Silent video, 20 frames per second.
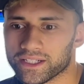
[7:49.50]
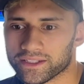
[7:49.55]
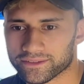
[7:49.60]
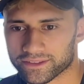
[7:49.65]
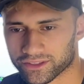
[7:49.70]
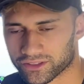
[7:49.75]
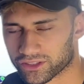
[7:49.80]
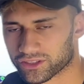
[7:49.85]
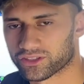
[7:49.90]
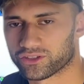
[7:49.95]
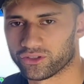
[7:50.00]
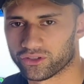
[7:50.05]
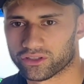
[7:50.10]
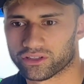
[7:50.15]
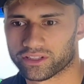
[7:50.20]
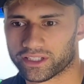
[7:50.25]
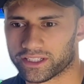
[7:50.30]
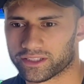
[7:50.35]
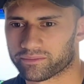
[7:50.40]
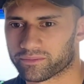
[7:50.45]
to just
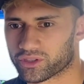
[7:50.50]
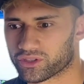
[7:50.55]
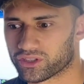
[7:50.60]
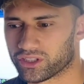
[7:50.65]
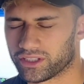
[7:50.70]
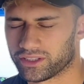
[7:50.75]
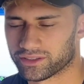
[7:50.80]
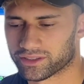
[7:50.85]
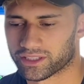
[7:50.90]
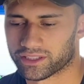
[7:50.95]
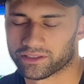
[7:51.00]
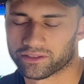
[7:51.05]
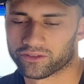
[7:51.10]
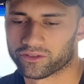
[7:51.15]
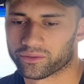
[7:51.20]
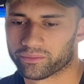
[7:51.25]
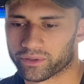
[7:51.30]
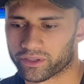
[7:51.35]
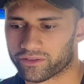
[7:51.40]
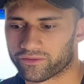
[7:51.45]
utilize machines and a
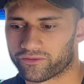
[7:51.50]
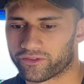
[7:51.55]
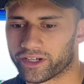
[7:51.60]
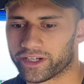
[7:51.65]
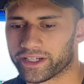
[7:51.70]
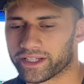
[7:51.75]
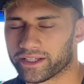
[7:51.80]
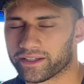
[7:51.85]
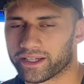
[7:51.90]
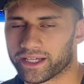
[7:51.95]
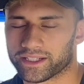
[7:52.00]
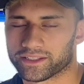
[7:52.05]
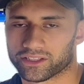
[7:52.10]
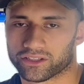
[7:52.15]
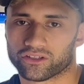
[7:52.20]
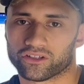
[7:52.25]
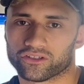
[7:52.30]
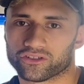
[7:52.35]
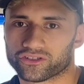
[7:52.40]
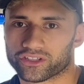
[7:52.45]
little bit of running as a
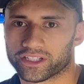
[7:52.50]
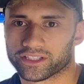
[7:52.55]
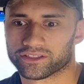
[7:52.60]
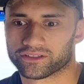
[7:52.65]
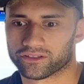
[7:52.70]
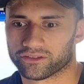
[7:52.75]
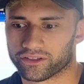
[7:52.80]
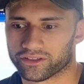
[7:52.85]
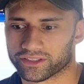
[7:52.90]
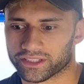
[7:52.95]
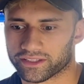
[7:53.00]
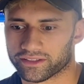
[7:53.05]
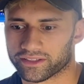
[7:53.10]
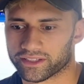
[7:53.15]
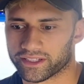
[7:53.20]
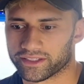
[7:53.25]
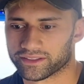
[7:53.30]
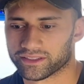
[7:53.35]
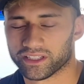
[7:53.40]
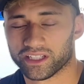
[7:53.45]
contrast to those other
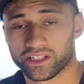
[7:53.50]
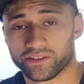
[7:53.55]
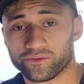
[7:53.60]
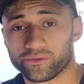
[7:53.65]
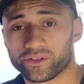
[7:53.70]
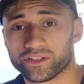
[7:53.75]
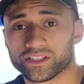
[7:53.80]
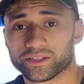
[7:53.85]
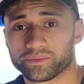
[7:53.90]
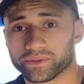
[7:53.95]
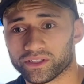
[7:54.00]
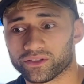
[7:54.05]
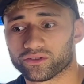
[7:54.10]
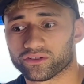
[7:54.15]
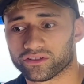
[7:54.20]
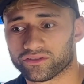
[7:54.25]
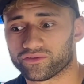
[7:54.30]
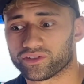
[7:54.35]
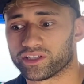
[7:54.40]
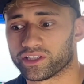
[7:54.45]
days. And everyone's been
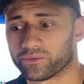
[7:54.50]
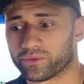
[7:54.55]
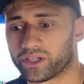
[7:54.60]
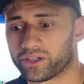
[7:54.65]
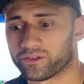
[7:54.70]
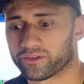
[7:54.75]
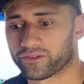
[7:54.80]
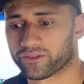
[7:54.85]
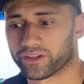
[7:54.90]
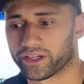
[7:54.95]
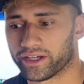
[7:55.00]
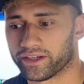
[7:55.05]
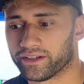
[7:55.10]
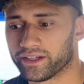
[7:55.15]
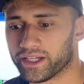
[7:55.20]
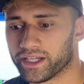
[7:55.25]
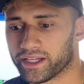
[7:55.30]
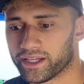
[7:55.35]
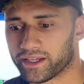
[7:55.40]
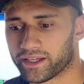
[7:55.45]
doing really well with that.
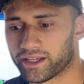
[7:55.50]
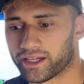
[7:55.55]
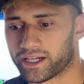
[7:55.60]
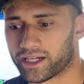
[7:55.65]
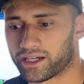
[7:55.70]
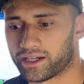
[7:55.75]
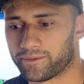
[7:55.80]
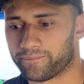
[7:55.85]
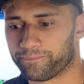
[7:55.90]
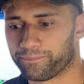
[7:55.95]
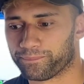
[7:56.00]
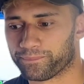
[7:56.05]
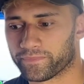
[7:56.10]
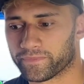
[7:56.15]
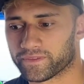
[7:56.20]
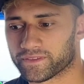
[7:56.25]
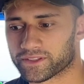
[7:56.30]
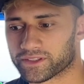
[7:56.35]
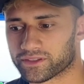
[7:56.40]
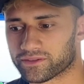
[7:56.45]

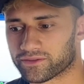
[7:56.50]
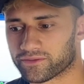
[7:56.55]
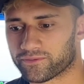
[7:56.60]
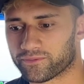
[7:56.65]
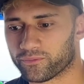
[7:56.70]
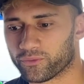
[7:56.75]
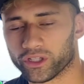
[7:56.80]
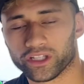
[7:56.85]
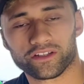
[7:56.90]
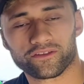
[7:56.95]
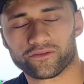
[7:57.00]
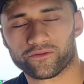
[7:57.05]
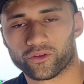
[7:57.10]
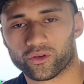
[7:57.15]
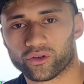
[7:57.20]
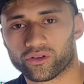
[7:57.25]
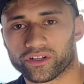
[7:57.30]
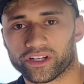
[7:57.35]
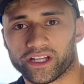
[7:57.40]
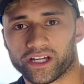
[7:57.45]
It's week
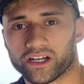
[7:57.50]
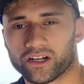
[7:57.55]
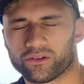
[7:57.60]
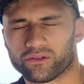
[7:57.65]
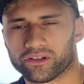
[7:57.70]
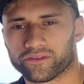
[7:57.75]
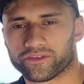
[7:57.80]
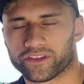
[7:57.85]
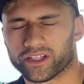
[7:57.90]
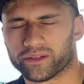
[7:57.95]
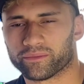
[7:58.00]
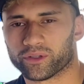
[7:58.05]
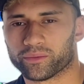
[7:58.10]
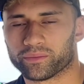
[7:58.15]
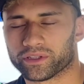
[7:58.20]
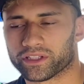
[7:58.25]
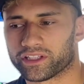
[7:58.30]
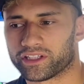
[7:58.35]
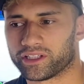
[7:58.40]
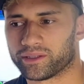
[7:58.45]
4 now of that
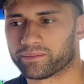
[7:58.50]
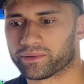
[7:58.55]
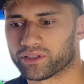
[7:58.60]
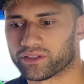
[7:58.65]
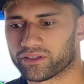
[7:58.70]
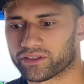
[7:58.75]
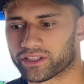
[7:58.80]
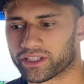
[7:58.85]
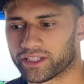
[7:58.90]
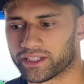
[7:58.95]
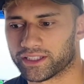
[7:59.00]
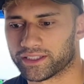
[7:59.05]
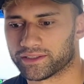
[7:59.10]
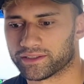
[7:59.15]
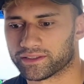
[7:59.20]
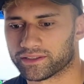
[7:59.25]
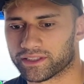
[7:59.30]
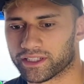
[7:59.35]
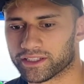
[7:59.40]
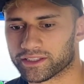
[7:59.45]
mobility block,
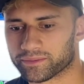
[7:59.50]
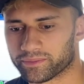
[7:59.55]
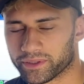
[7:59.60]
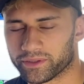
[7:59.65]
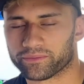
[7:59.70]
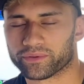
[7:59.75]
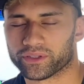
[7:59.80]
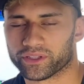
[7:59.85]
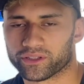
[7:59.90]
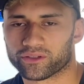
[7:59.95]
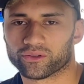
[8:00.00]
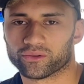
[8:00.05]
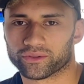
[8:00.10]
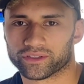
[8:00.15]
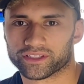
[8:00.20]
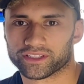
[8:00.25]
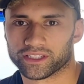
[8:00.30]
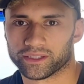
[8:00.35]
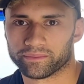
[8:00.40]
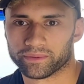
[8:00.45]
and it's been pretty cool
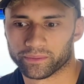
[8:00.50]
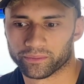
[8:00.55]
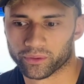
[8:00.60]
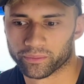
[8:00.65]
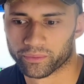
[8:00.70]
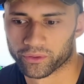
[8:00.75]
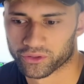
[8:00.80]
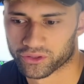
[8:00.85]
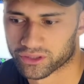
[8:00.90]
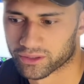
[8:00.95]
to see people push